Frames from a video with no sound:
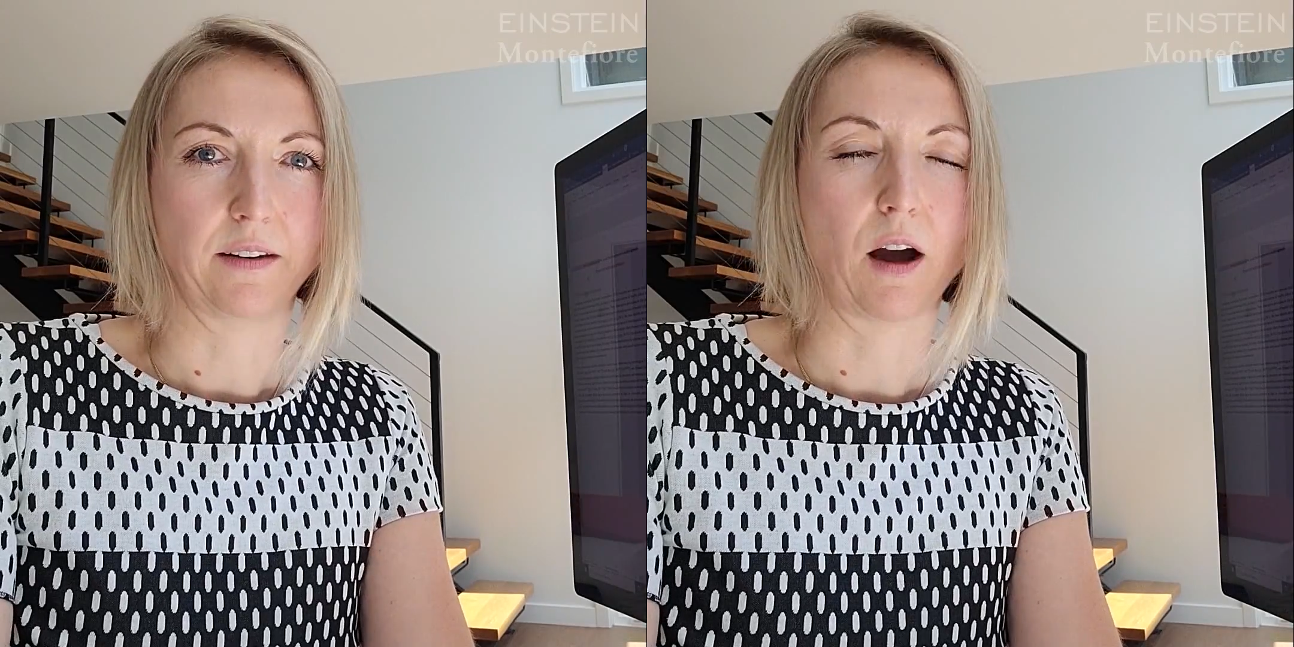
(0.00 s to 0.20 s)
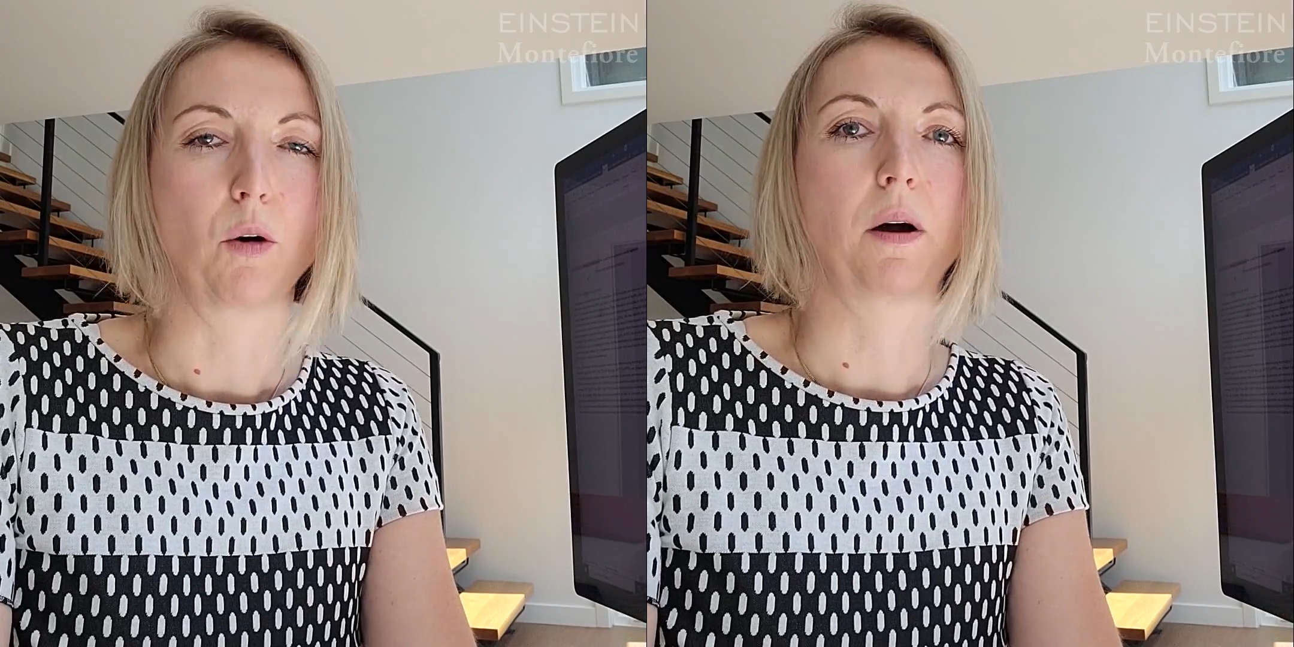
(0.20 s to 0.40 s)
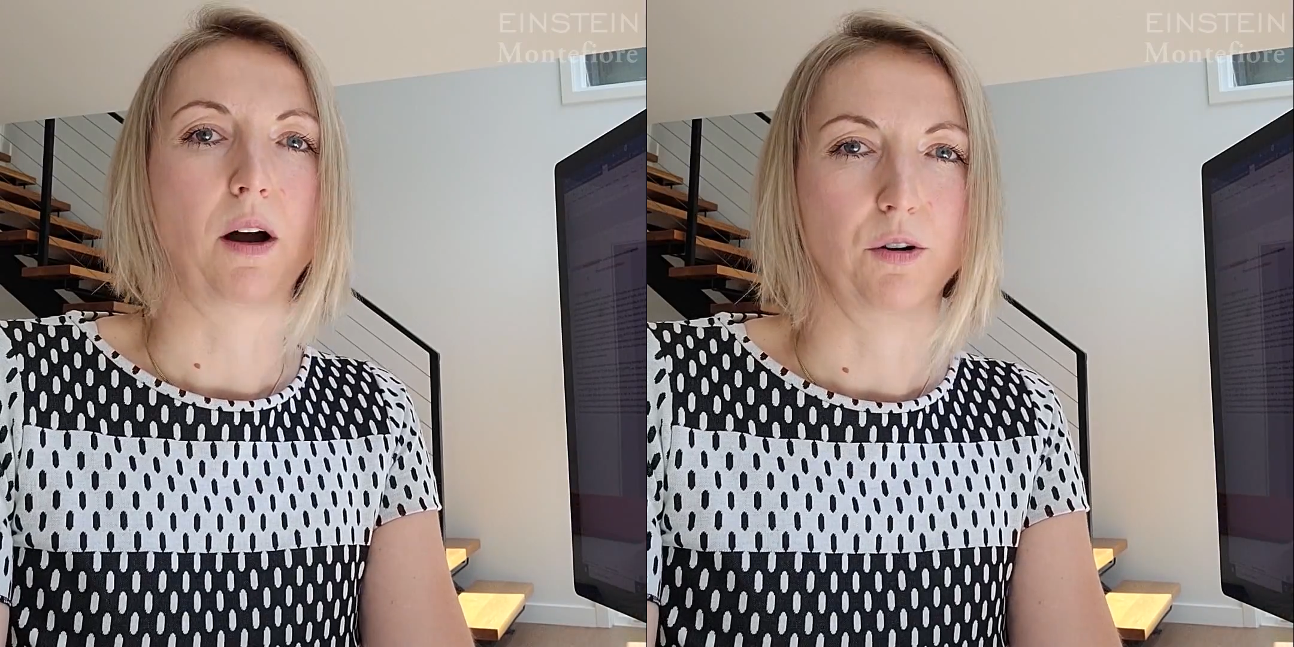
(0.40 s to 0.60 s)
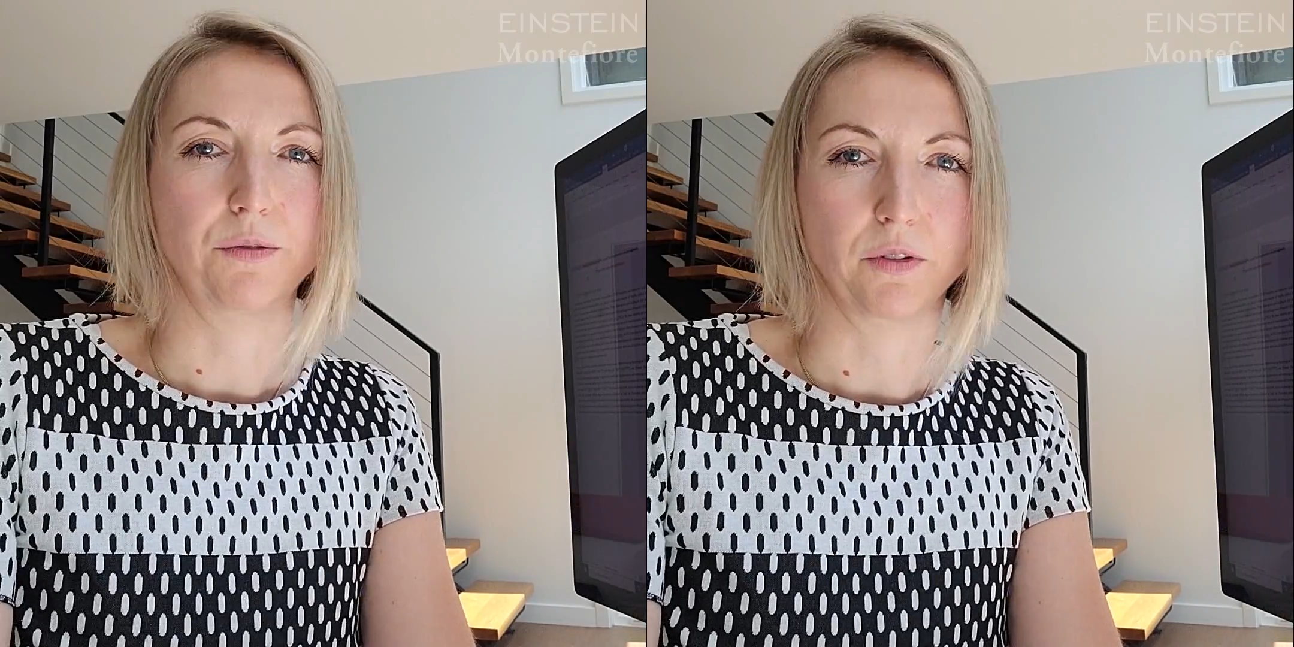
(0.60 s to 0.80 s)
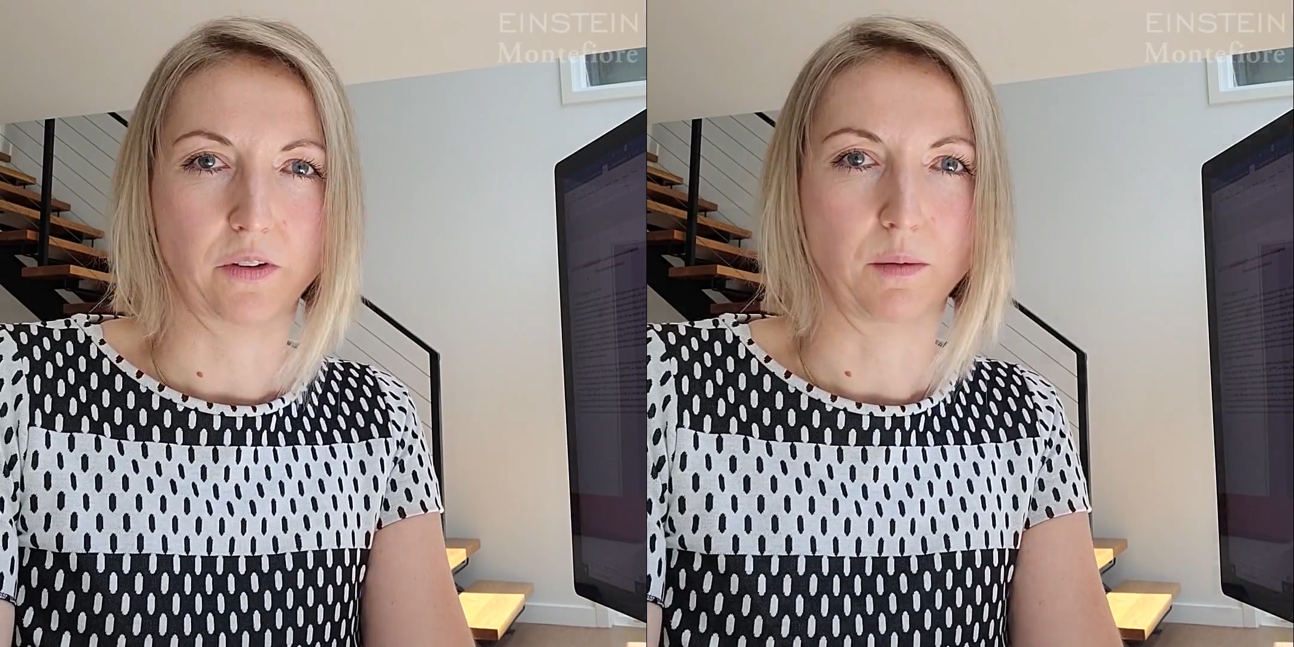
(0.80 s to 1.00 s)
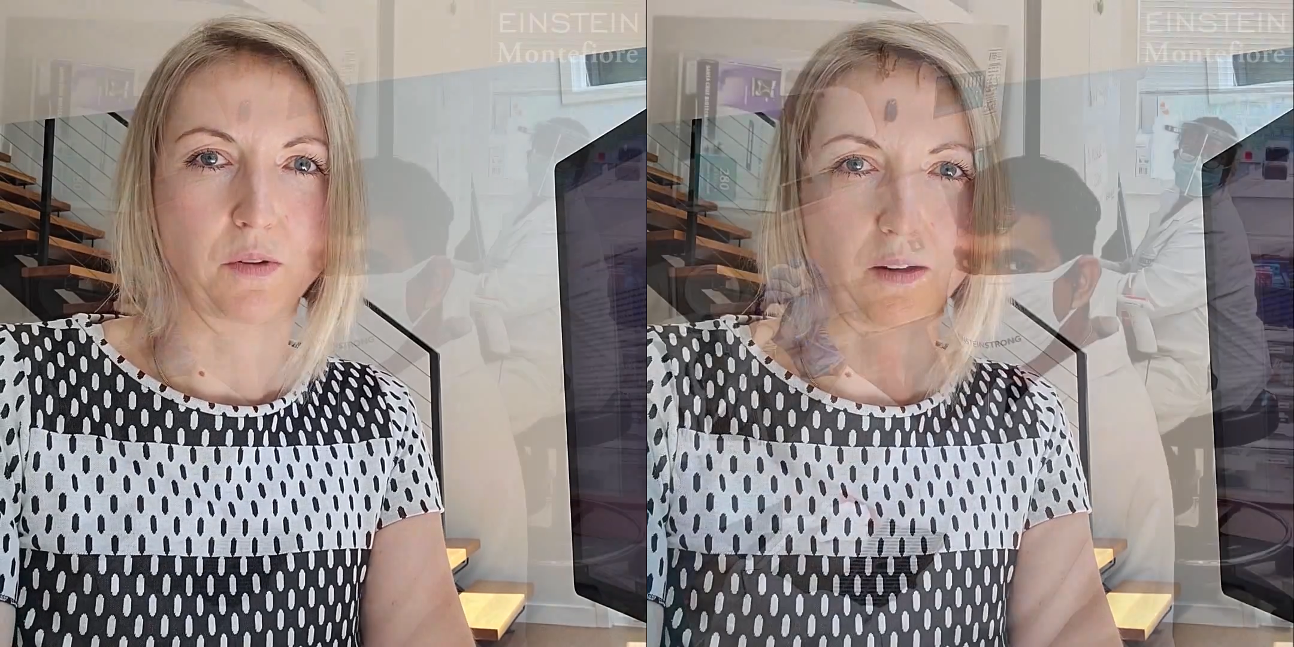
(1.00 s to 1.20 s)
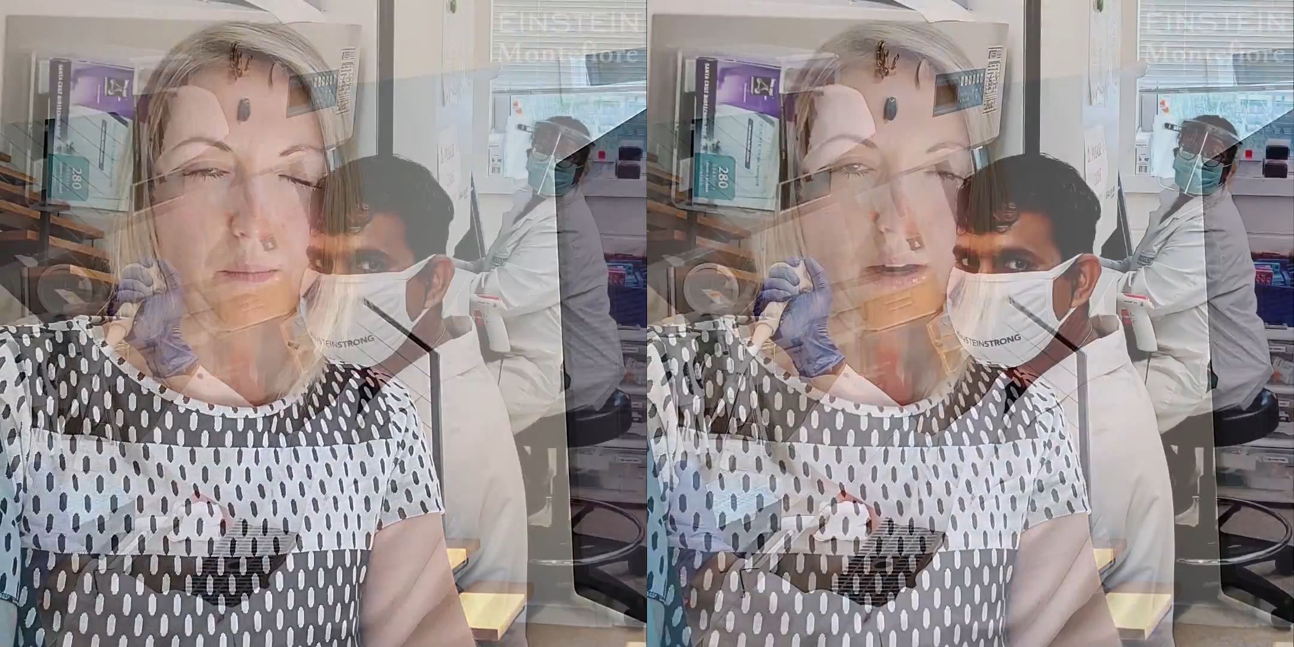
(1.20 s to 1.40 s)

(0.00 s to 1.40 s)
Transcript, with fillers: how powerful stem cell